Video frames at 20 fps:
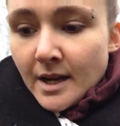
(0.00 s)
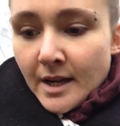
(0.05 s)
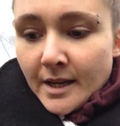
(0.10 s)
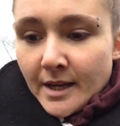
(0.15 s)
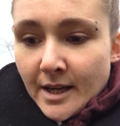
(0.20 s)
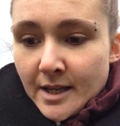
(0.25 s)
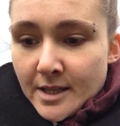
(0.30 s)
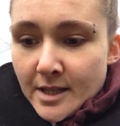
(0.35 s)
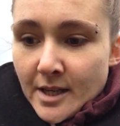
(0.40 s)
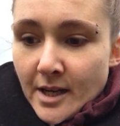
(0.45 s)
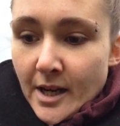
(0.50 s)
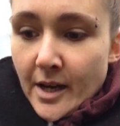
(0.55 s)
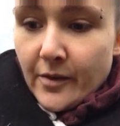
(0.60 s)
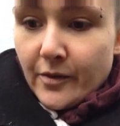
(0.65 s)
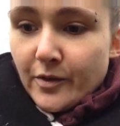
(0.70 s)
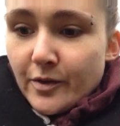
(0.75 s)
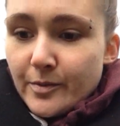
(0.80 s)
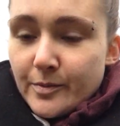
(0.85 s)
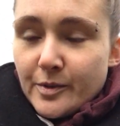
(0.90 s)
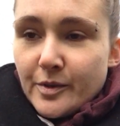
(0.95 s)
that's like
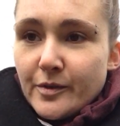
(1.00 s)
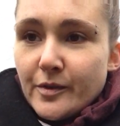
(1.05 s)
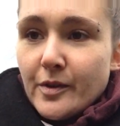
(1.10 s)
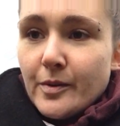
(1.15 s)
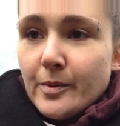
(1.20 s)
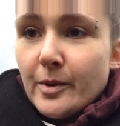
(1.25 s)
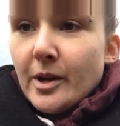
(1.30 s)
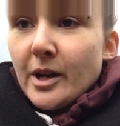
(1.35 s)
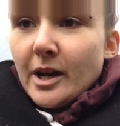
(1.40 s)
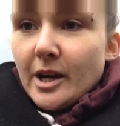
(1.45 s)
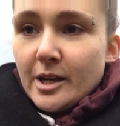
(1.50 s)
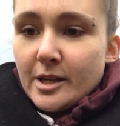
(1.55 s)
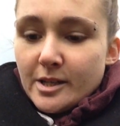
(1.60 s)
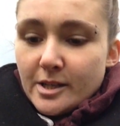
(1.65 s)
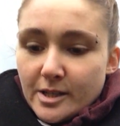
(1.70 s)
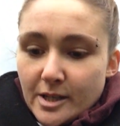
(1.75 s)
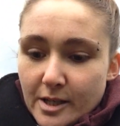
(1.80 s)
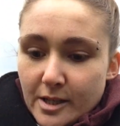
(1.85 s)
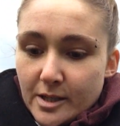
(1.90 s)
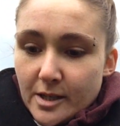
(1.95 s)
forms of
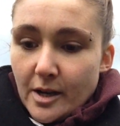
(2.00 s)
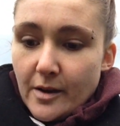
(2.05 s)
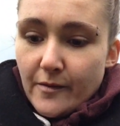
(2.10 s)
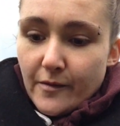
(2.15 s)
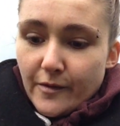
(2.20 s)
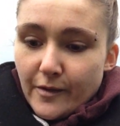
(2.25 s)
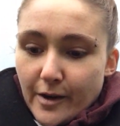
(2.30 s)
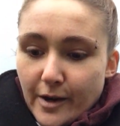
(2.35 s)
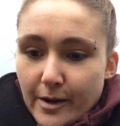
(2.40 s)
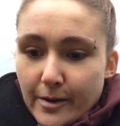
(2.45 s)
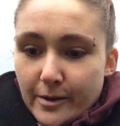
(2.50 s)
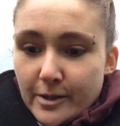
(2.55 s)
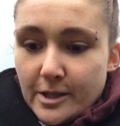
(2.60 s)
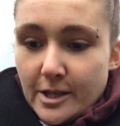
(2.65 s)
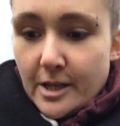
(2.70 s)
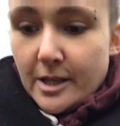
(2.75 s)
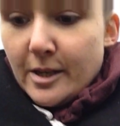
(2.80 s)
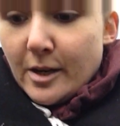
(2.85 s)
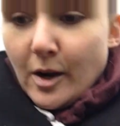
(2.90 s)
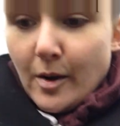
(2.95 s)
communications. There's certain
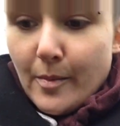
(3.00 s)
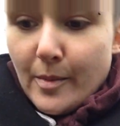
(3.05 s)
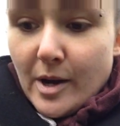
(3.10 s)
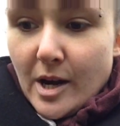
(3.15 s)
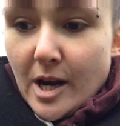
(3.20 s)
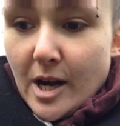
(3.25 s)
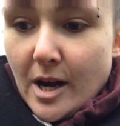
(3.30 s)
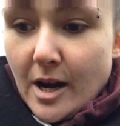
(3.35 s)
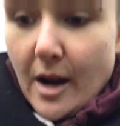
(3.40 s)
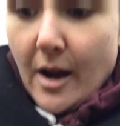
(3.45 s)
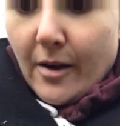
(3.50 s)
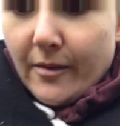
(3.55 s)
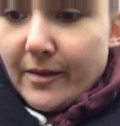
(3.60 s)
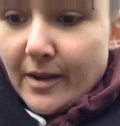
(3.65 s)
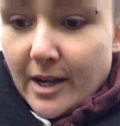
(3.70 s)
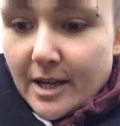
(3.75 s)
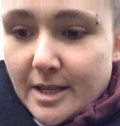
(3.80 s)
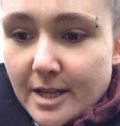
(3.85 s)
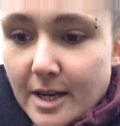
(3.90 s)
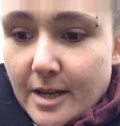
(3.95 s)
frequencies coming in and out of
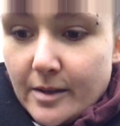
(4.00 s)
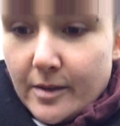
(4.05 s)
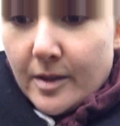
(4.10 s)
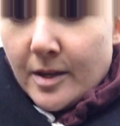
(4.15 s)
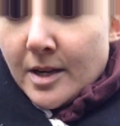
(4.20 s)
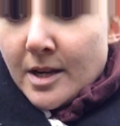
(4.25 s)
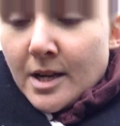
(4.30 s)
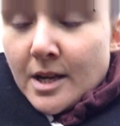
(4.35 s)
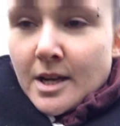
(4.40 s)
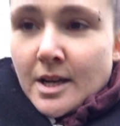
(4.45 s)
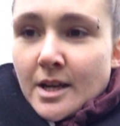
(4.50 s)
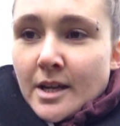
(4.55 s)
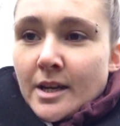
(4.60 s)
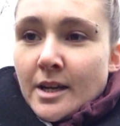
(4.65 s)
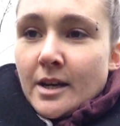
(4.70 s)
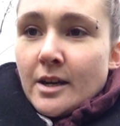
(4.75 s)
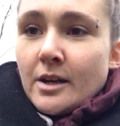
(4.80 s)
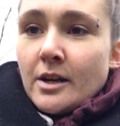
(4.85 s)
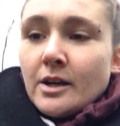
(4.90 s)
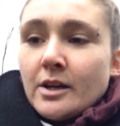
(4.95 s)
that centre.
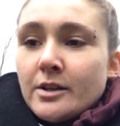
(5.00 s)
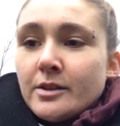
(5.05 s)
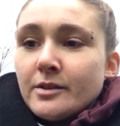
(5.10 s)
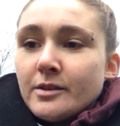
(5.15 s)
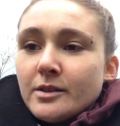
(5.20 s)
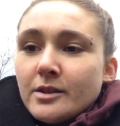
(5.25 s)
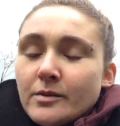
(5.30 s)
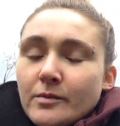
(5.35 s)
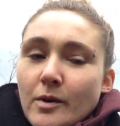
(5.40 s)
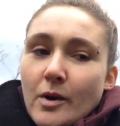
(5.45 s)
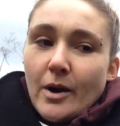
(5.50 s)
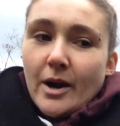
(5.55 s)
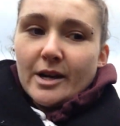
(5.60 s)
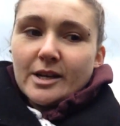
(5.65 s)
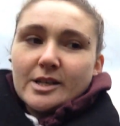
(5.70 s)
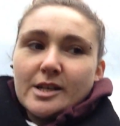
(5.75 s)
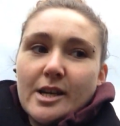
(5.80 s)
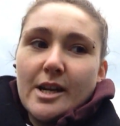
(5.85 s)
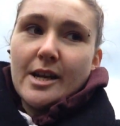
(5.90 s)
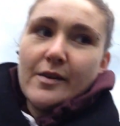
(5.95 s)
Now
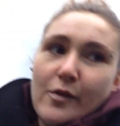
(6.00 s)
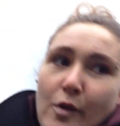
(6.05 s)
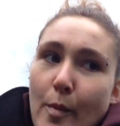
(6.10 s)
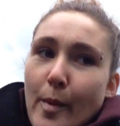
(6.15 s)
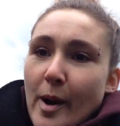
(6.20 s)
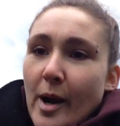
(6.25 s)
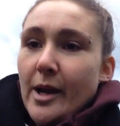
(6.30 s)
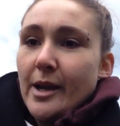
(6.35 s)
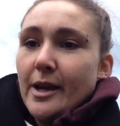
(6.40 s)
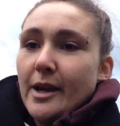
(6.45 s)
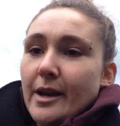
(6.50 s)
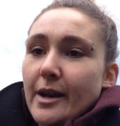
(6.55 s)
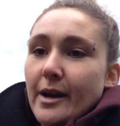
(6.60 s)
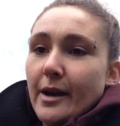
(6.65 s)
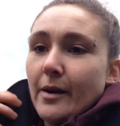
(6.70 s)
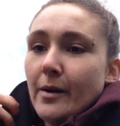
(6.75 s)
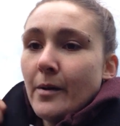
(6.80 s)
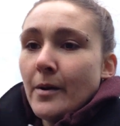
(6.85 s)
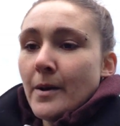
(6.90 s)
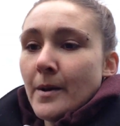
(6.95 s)
actually for about a year
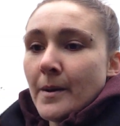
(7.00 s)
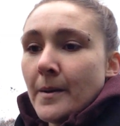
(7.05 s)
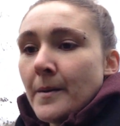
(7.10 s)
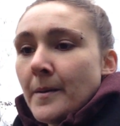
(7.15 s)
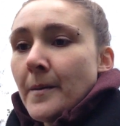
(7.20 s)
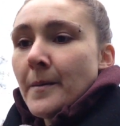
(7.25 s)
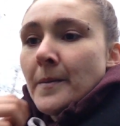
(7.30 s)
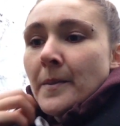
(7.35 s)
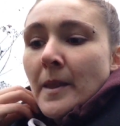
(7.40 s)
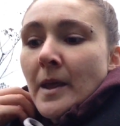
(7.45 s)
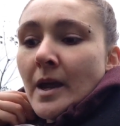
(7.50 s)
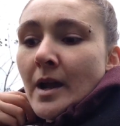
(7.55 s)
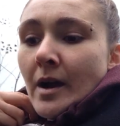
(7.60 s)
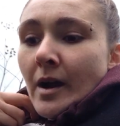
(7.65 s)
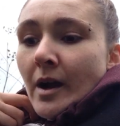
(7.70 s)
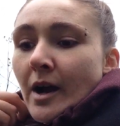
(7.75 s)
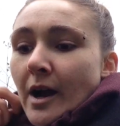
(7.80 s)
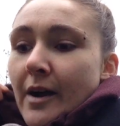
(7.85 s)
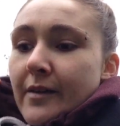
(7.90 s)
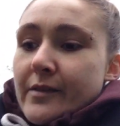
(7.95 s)
now,
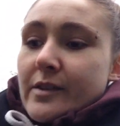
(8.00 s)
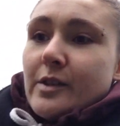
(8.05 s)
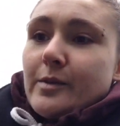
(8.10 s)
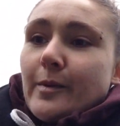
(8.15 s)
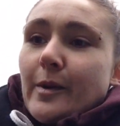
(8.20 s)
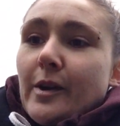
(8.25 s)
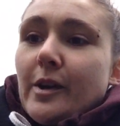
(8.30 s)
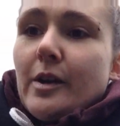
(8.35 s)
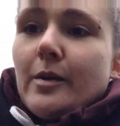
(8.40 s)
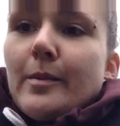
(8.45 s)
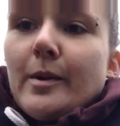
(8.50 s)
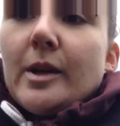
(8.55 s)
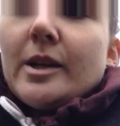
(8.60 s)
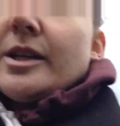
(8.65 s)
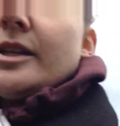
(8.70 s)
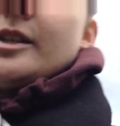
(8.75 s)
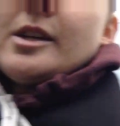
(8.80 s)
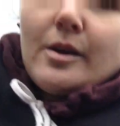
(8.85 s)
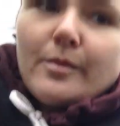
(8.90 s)
I haven't spoken about this